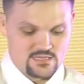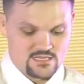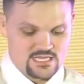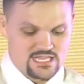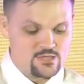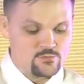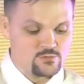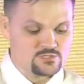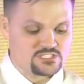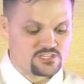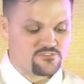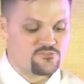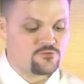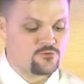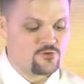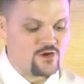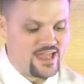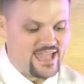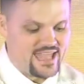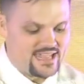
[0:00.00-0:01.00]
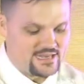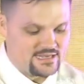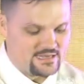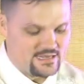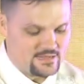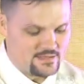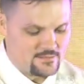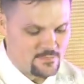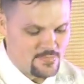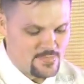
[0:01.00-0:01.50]
he was afraid
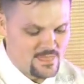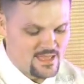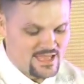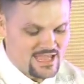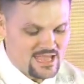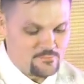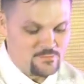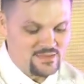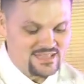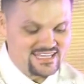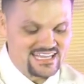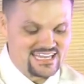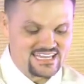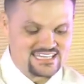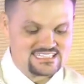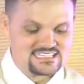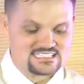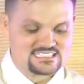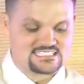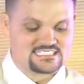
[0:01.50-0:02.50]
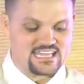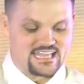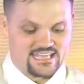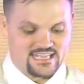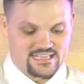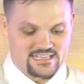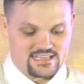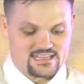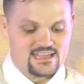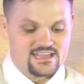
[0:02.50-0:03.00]
and beginning to
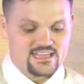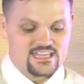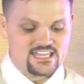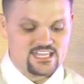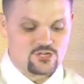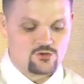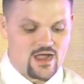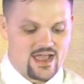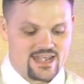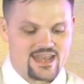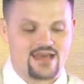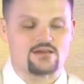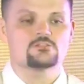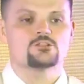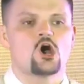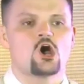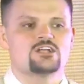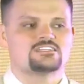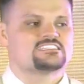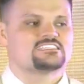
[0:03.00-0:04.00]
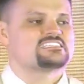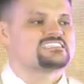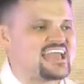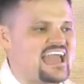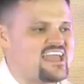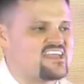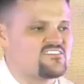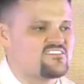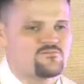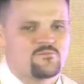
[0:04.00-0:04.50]
sing, he cried out, Lord,
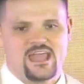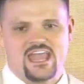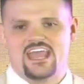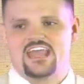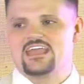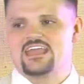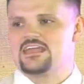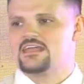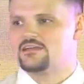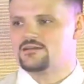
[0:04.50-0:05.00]
save me!